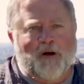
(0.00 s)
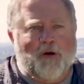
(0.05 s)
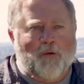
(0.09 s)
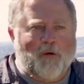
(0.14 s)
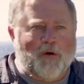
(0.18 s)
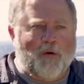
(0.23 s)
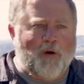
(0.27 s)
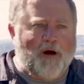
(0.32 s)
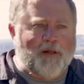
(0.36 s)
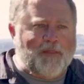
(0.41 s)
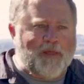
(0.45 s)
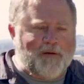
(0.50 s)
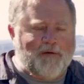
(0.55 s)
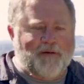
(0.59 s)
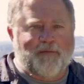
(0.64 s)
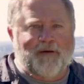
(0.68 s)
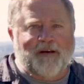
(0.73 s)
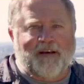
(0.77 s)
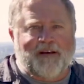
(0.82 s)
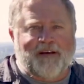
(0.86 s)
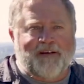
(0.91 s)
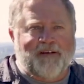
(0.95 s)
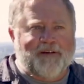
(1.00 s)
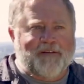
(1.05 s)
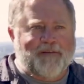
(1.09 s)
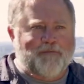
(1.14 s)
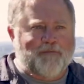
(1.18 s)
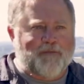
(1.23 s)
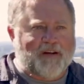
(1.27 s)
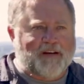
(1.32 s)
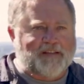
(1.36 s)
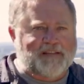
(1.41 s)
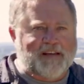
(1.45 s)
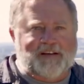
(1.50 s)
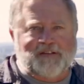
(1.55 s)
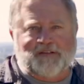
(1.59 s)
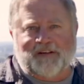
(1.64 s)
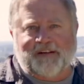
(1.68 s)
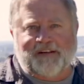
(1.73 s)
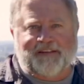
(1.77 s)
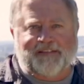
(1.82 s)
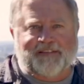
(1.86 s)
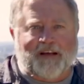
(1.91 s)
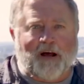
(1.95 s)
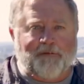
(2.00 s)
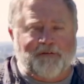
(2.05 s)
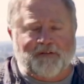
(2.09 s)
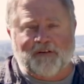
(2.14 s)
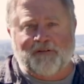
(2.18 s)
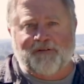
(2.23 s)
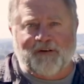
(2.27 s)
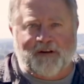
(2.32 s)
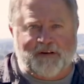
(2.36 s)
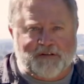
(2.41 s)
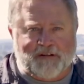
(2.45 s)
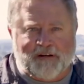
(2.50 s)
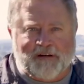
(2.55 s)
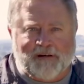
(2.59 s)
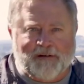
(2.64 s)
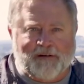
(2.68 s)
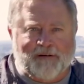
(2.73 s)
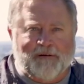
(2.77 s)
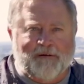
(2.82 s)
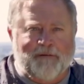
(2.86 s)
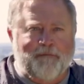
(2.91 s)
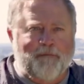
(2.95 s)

We want them to be essentially self-sufficient